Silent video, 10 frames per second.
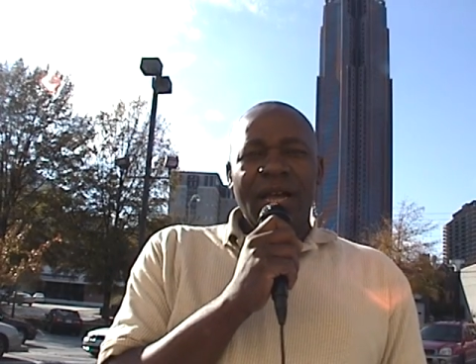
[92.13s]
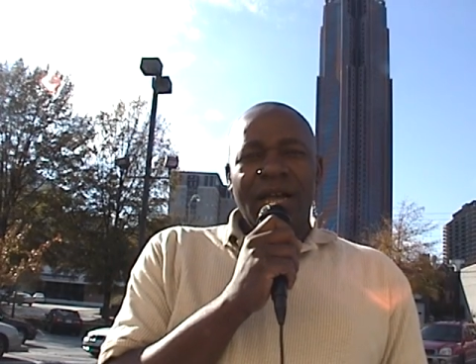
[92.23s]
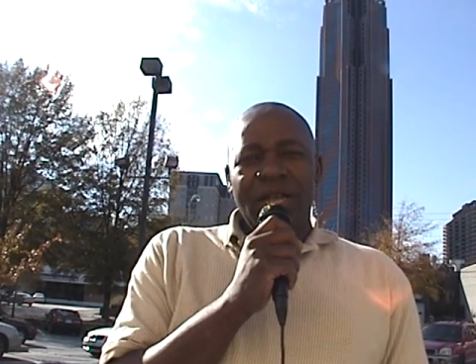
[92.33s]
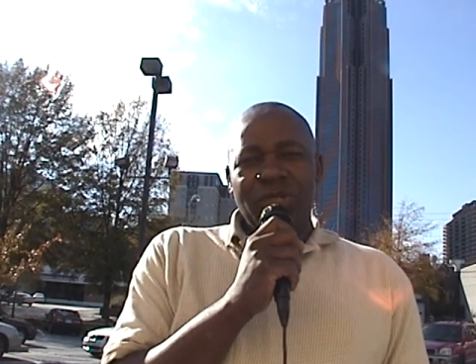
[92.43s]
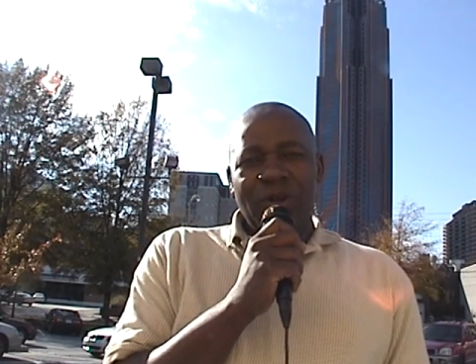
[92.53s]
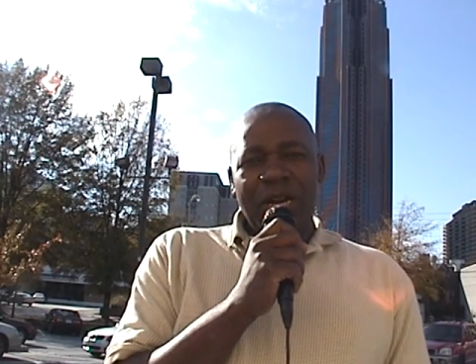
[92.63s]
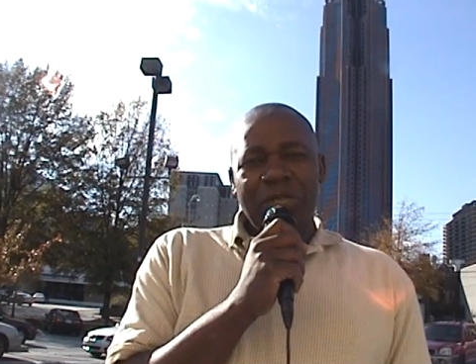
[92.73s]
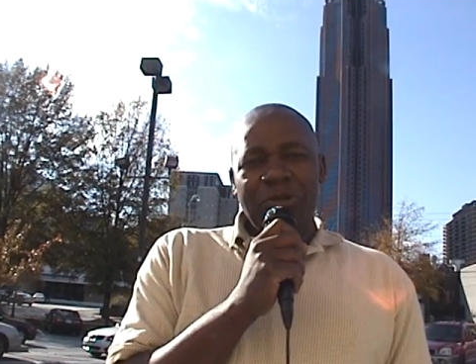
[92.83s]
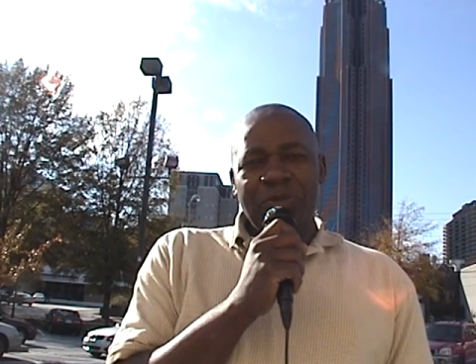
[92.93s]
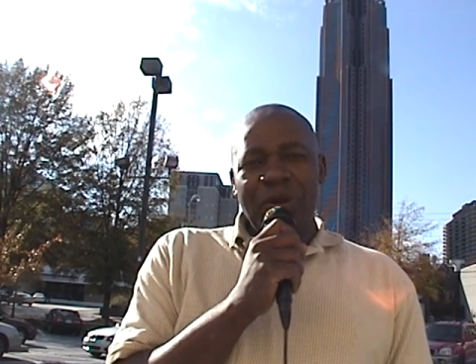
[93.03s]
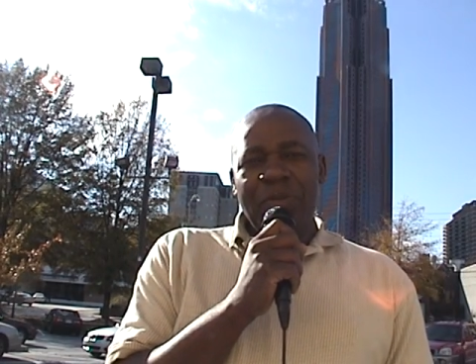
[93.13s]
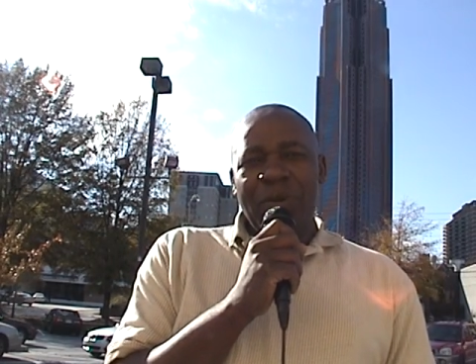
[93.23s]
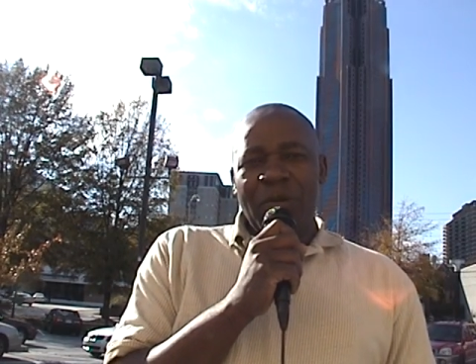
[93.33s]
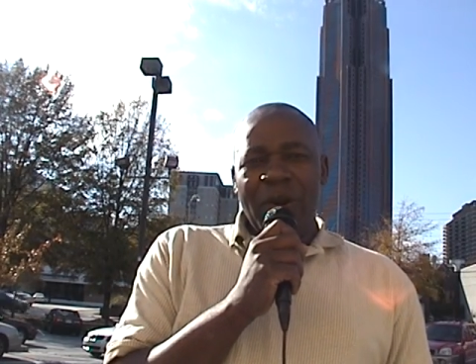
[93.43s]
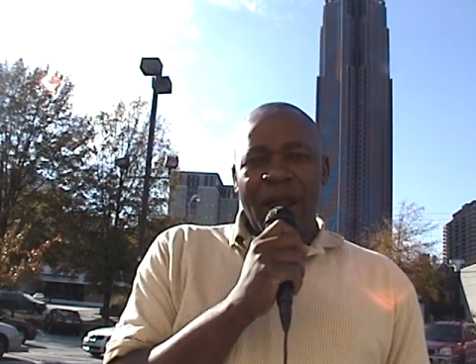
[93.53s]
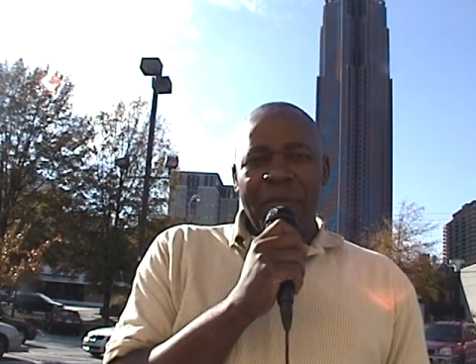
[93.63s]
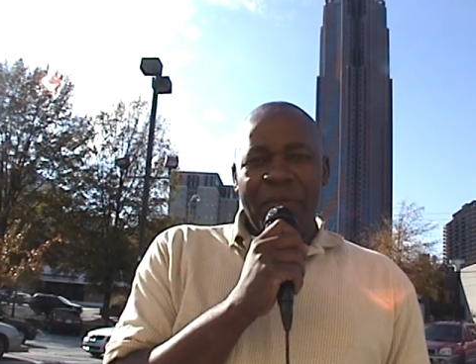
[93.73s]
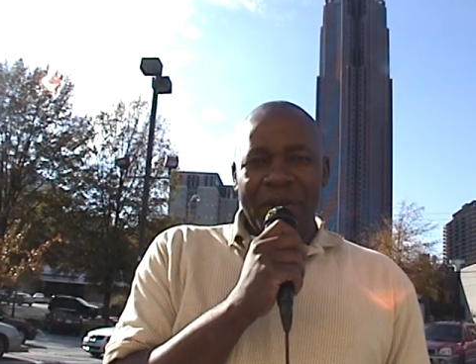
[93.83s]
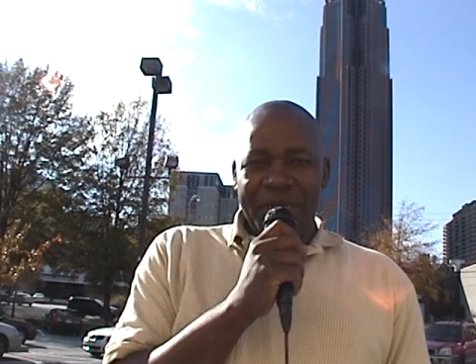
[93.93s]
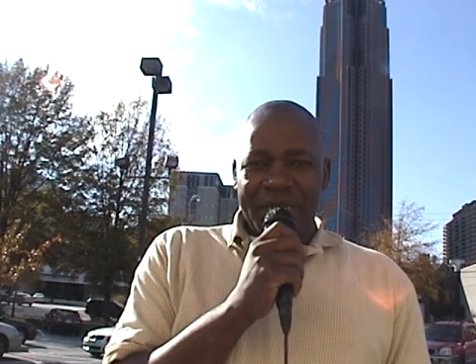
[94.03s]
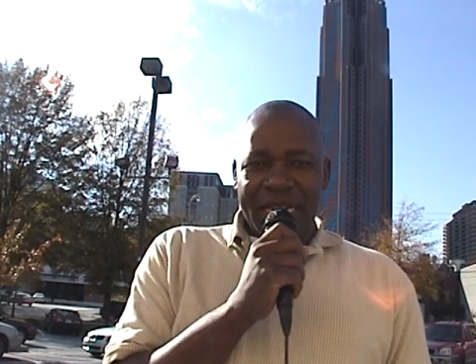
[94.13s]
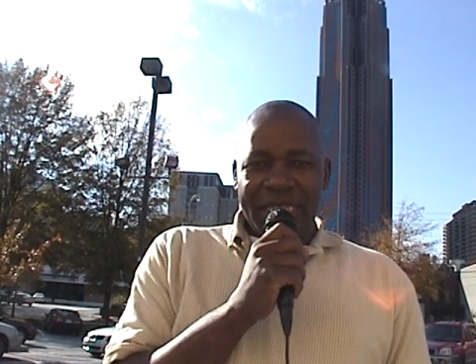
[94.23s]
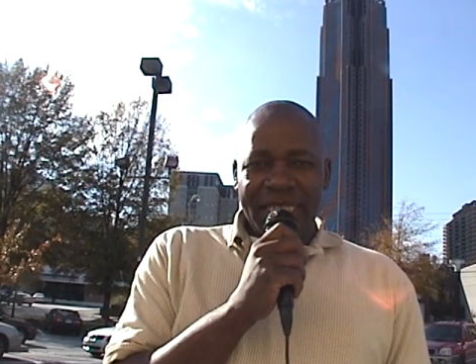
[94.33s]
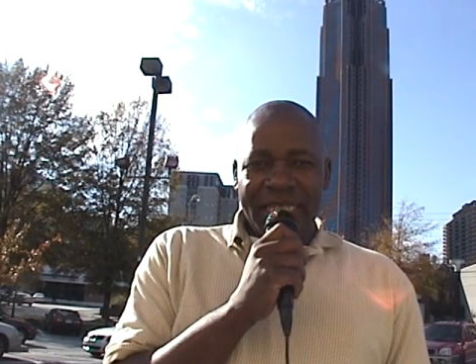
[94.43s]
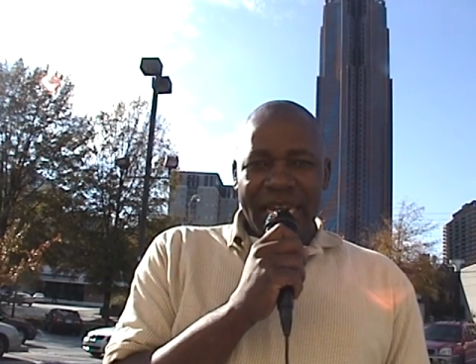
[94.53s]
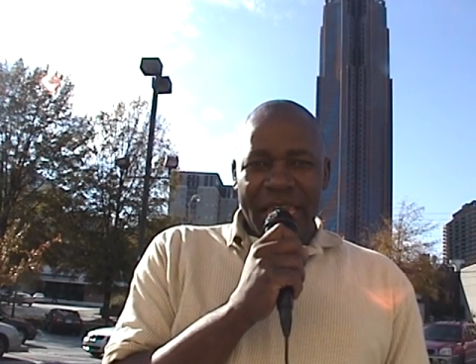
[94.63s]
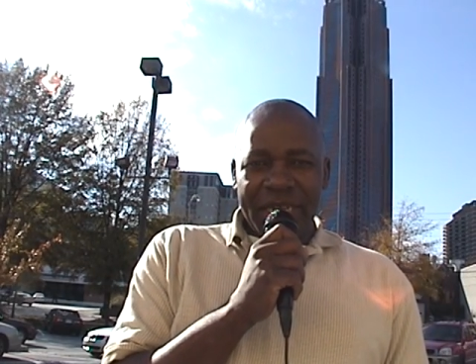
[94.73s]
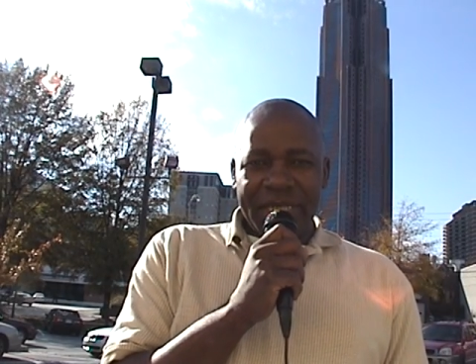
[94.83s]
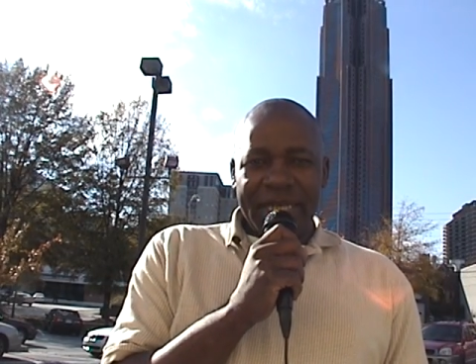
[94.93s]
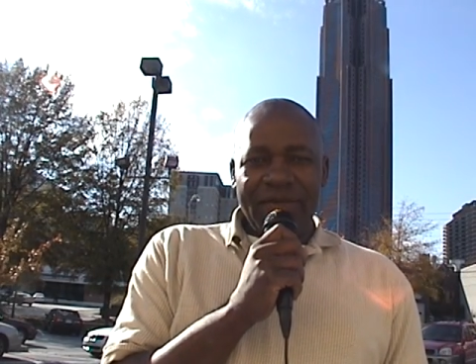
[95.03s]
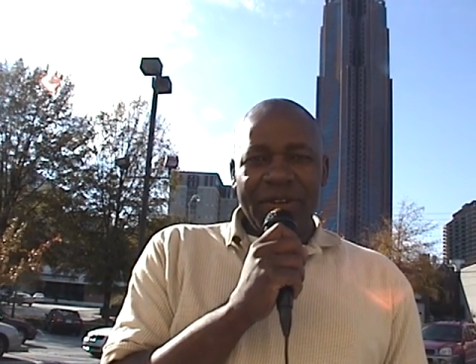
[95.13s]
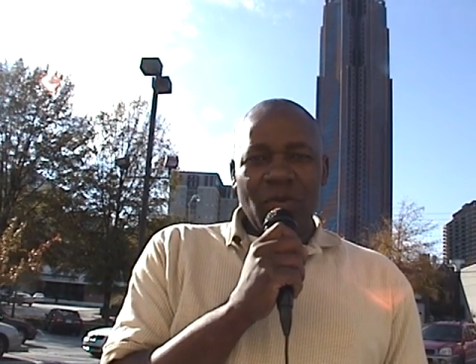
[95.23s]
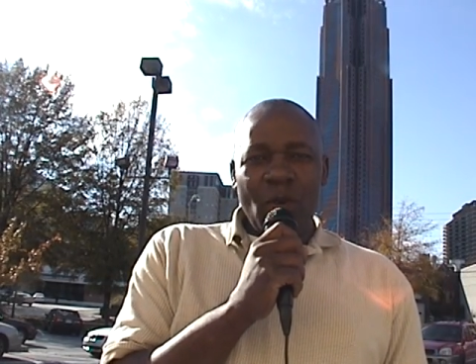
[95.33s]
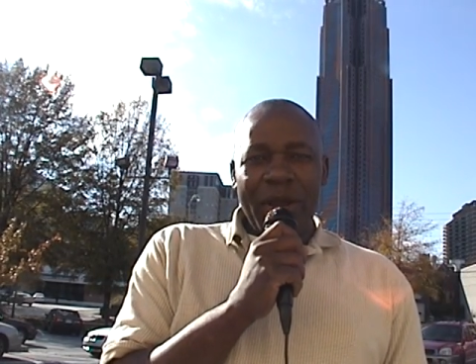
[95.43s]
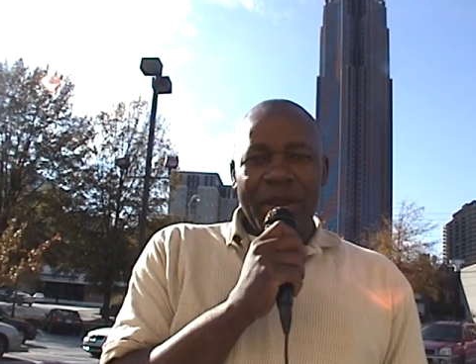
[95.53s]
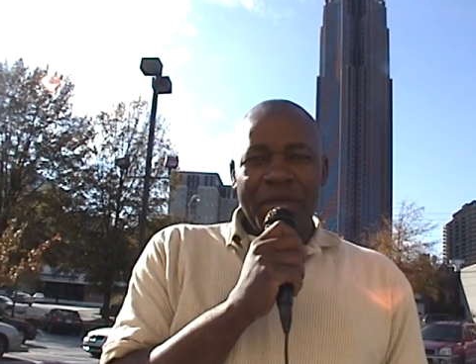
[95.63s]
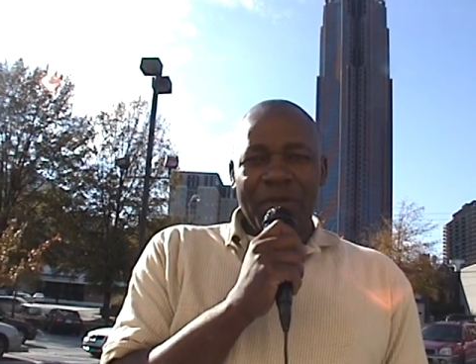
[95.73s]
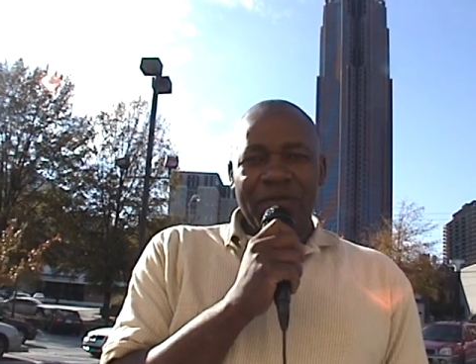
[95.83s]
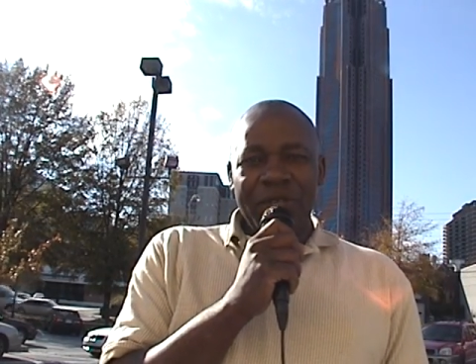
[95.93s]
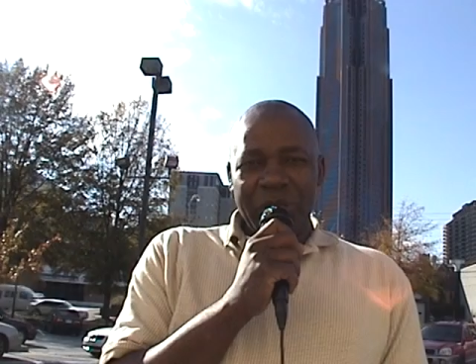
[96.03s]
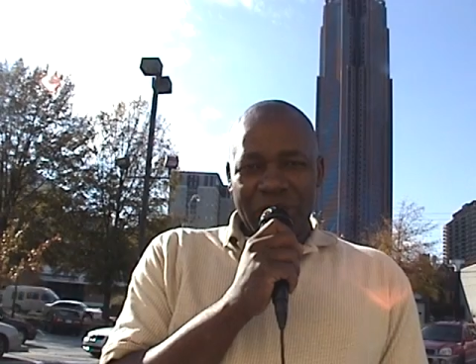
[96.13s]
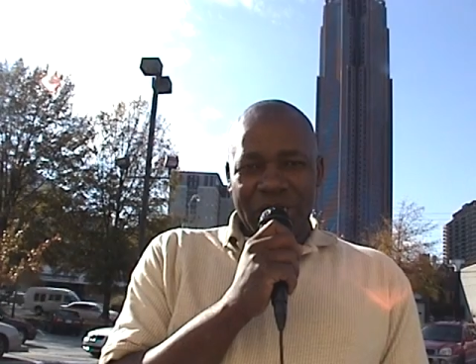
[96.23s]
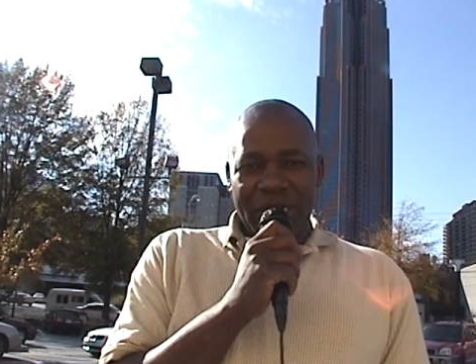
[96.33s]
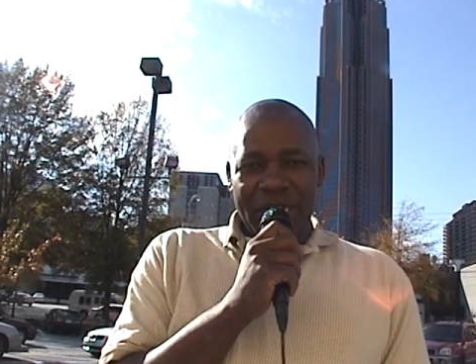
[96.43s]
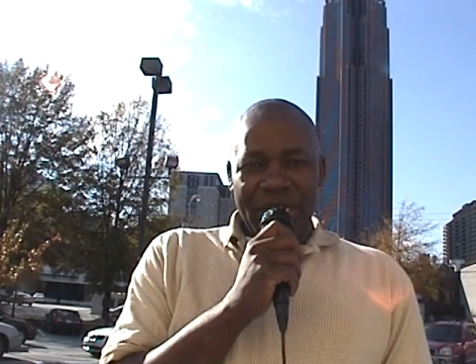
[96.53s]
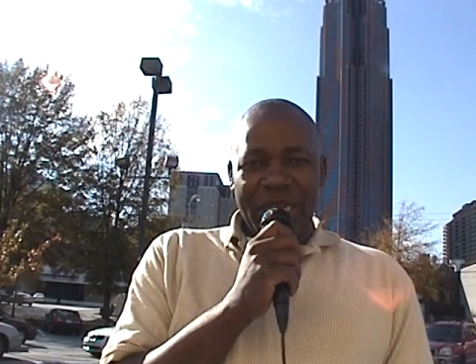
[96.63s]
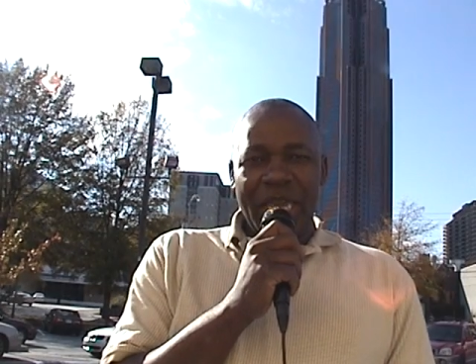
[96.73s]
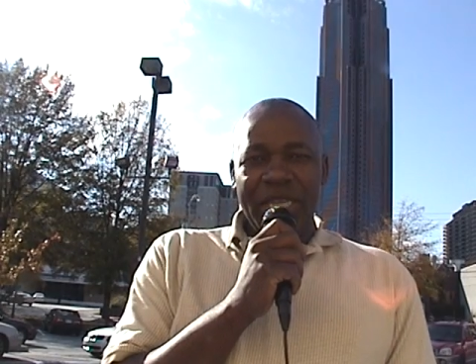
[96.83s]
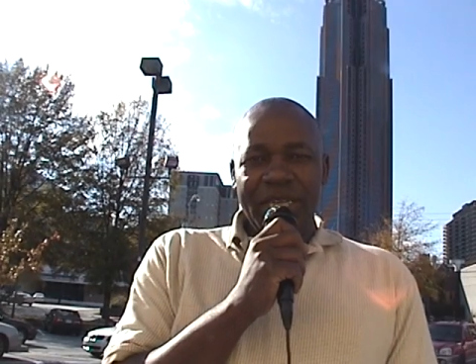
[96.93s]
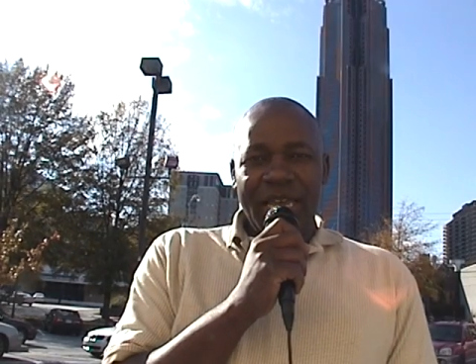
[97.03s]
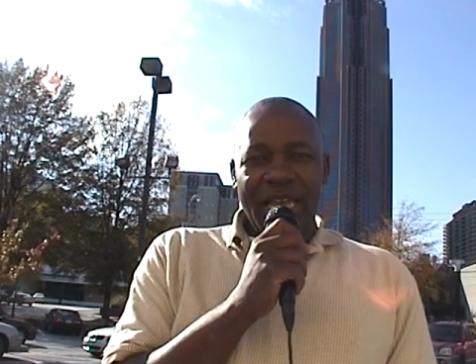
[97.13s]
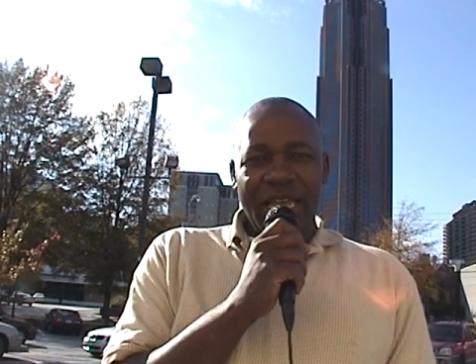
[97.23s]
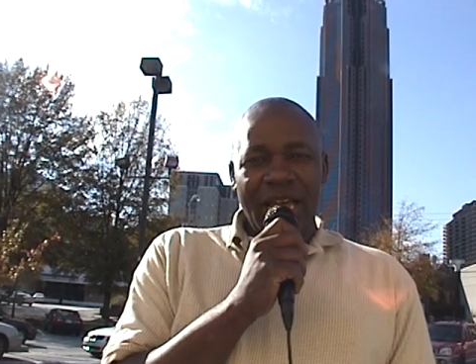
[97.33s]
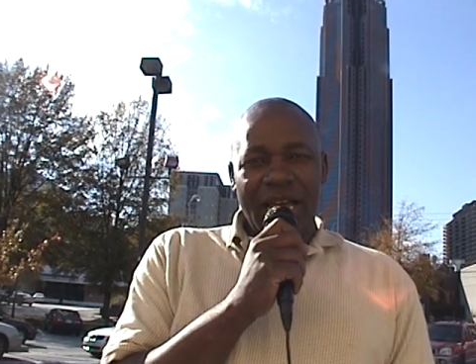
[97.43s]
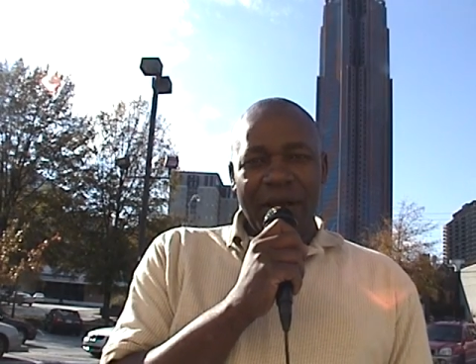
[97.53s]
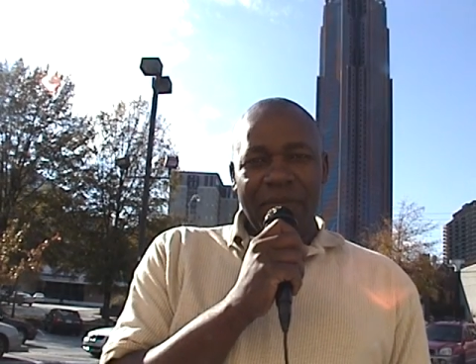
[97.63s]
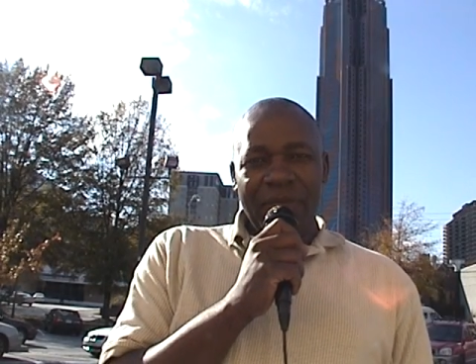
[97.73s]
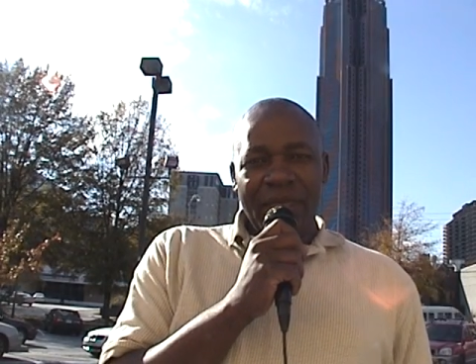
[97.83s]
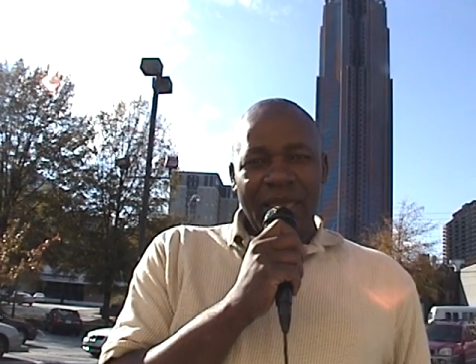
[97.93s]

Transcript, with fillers: uh, try to remember what happened in 1987 when you visited uh, Kenya. Um,